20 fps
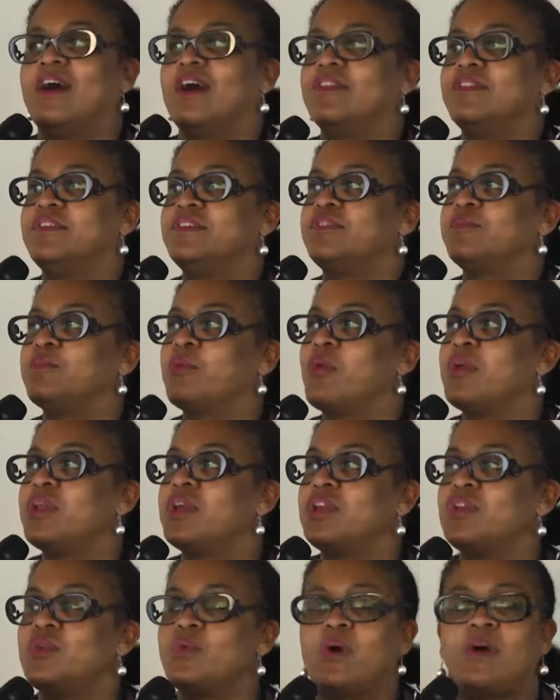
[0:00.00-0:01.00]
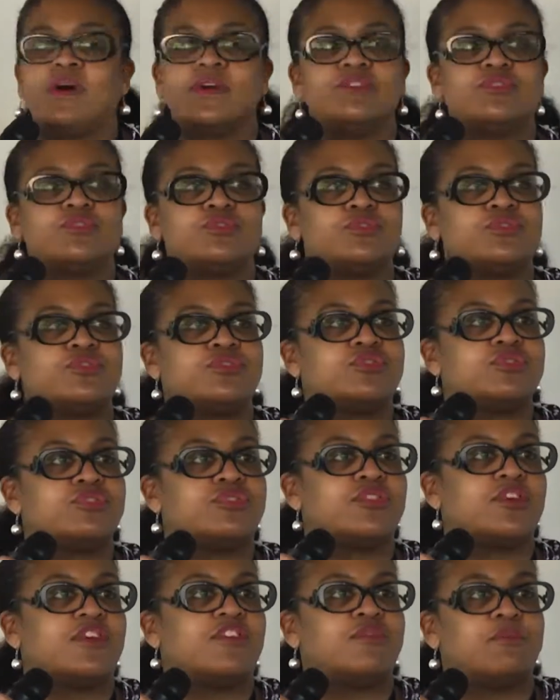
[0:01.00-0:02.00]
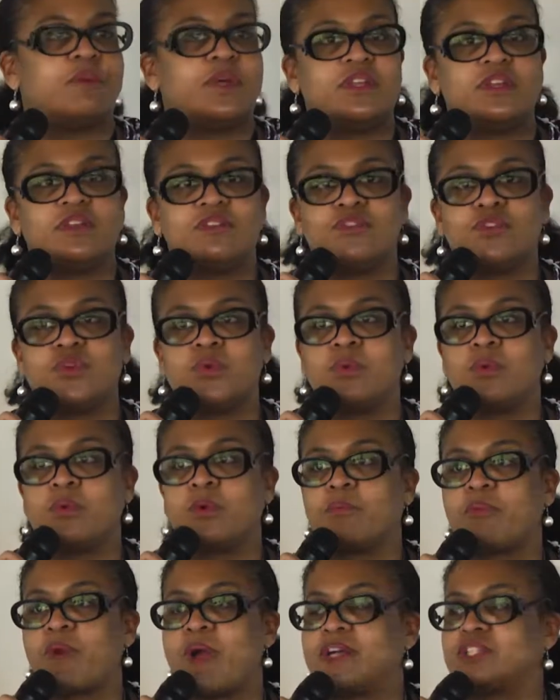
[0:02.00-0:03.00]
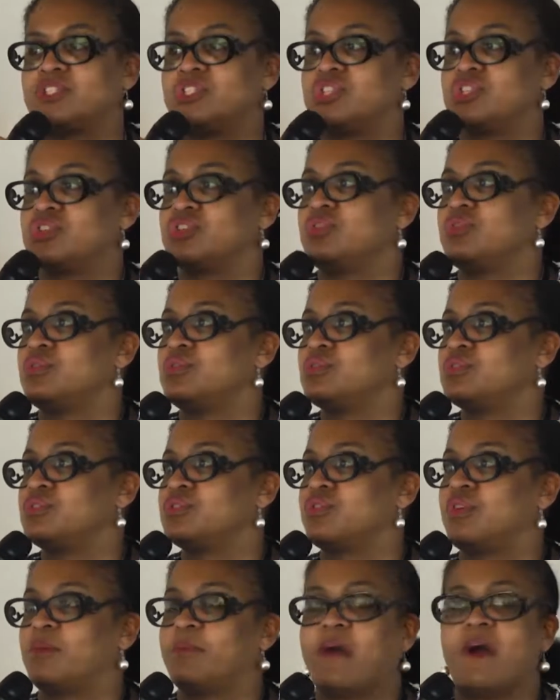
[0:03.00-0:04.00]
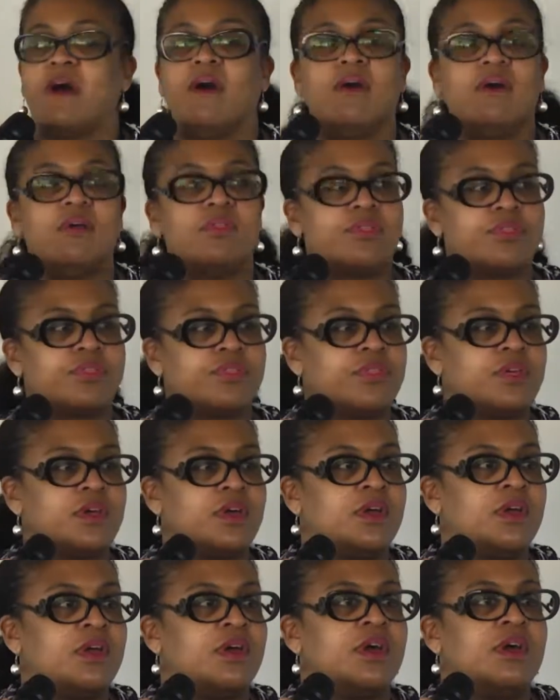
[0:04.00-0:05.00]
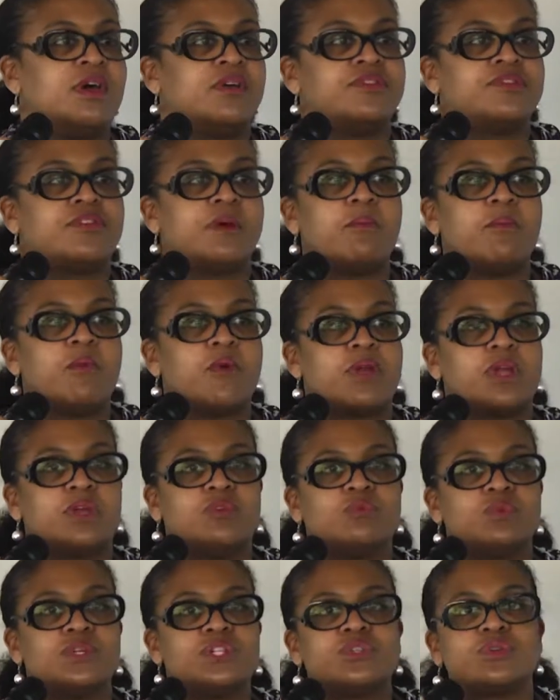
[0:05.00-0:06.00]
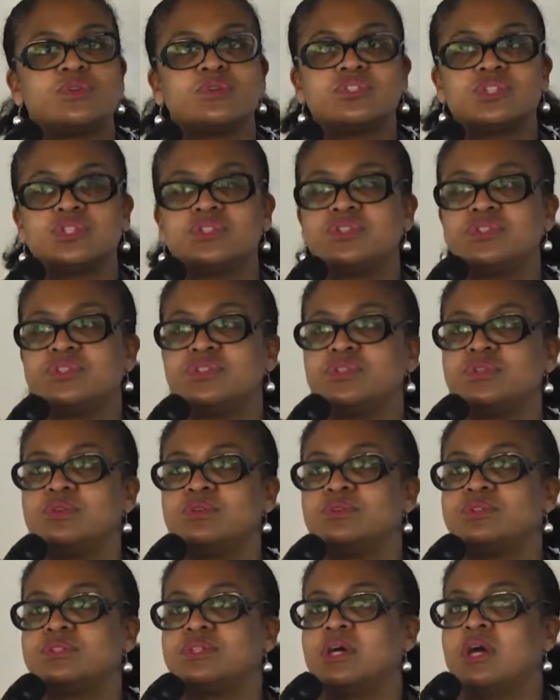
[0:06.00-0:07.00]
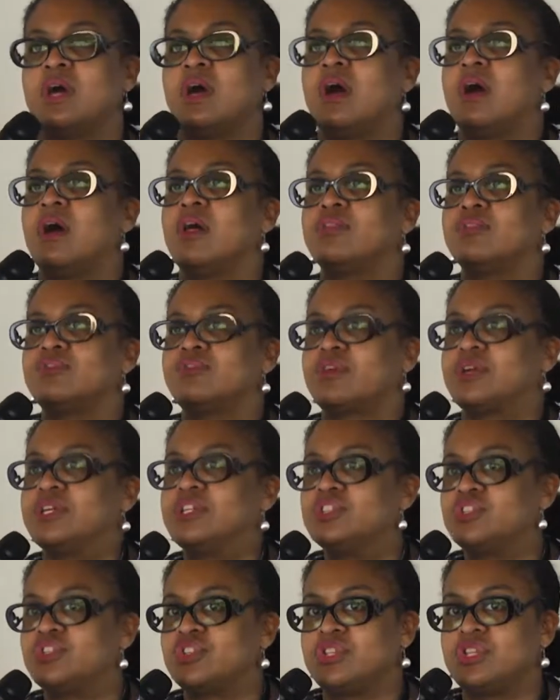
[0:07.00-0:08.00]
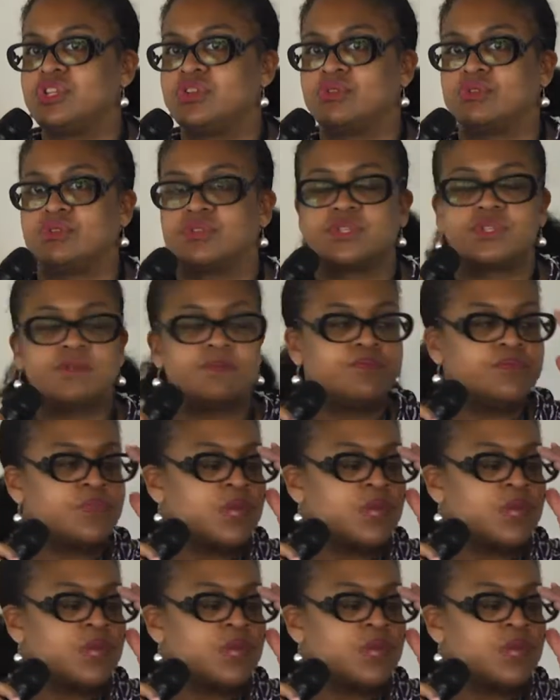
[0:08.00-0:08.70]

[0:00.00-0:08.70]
This morning, you all introduced yourself. Many of you were practitioners from health. Some work in research institutes. Others are engineers.